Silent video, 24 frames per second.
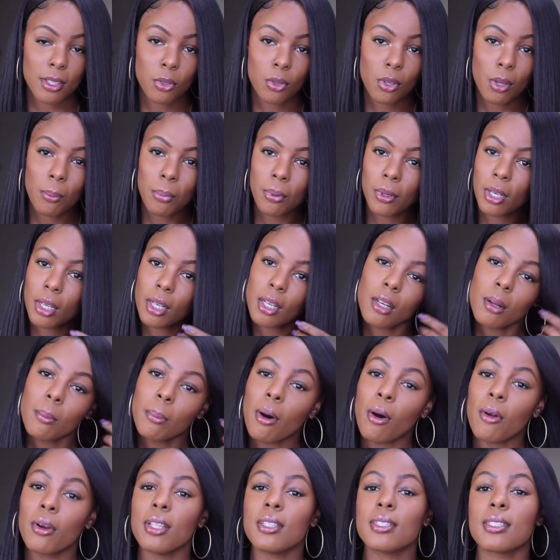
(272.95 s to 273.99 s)
You can put it in a
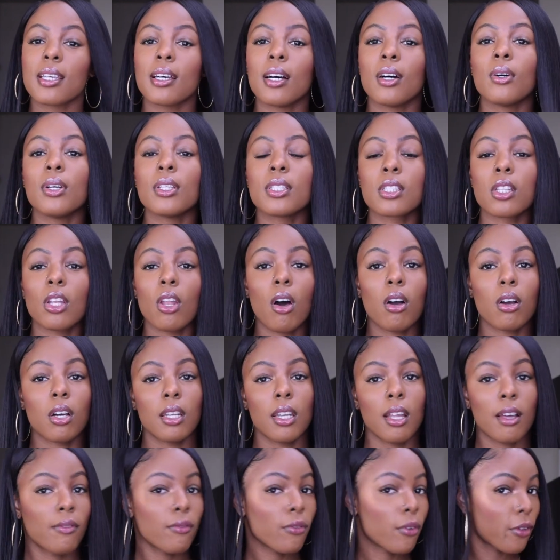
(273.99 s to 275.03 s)
ponytail. It's long
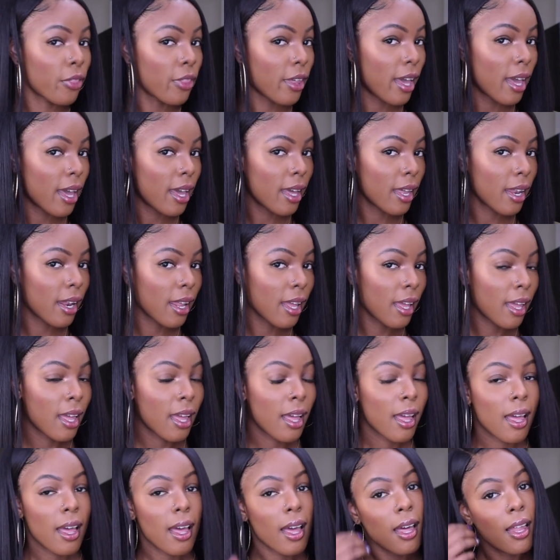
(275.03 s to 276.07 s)
enough for that.
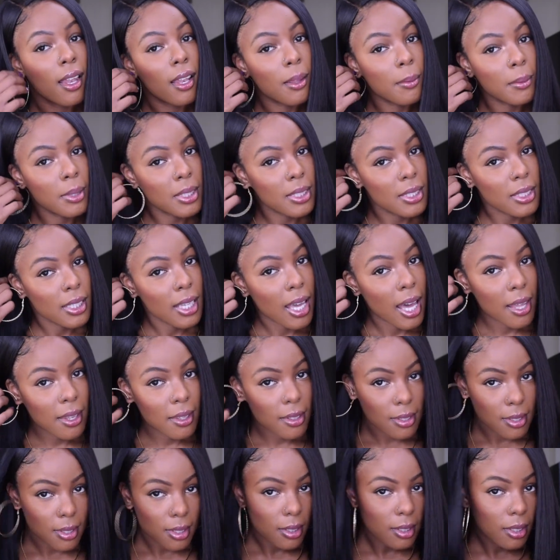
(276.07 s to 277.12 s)
Let me see how
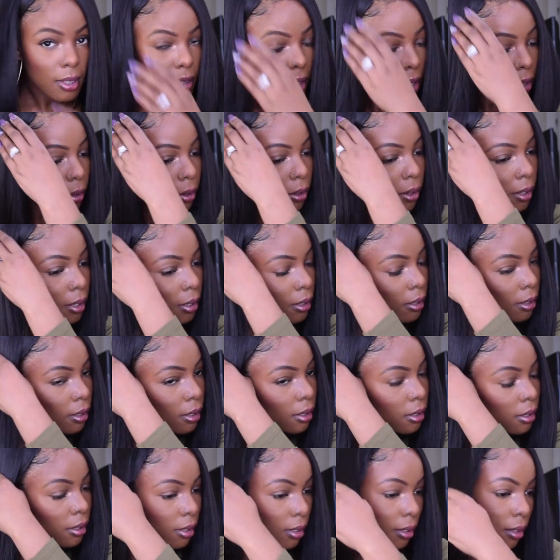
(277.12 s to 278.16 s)
this looks. Hold on. I'm
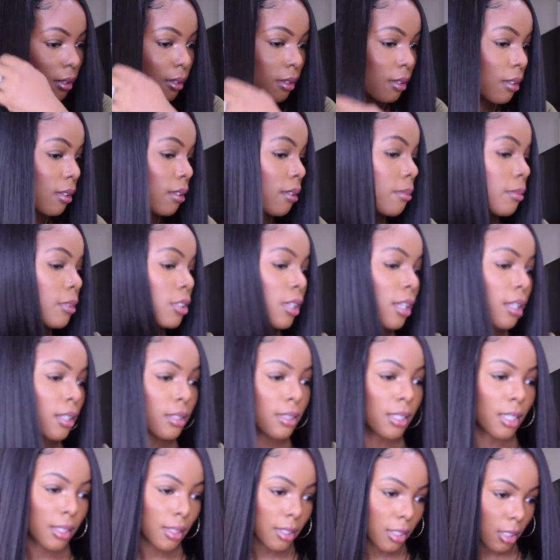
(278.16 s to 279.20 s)
trying to
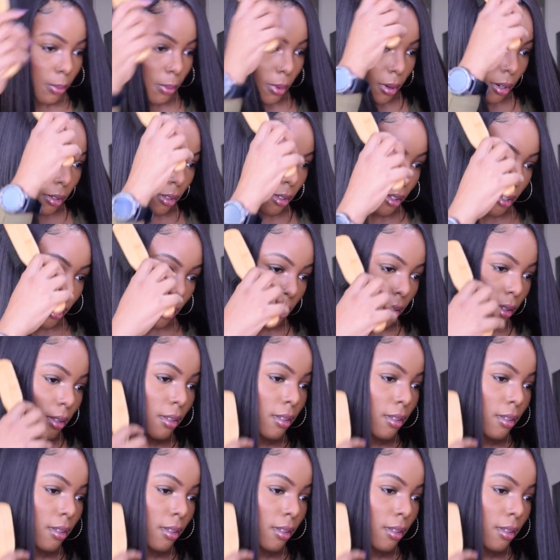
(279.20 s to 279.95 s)
take this part down.